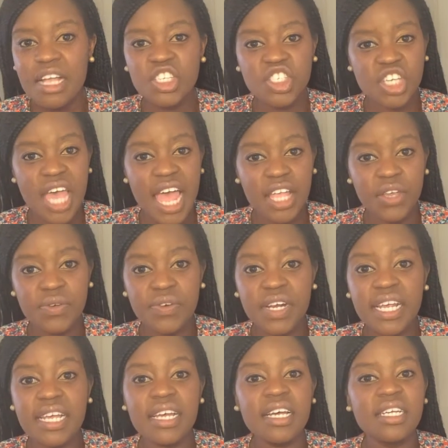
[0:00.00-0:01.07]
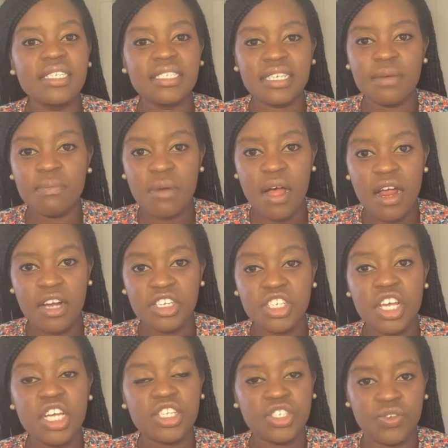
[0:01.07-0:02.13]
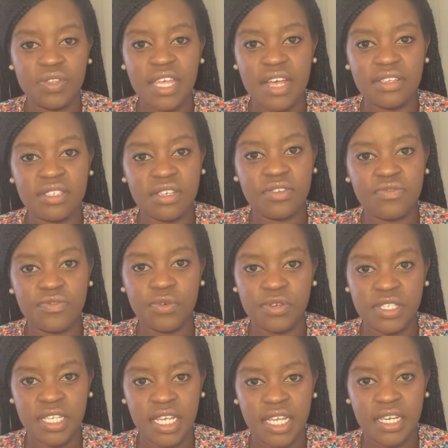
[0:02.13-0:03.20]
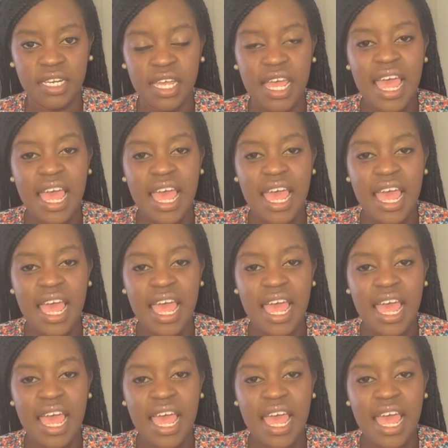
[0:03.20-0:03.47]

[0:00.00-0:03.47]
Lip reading: January to March 2014.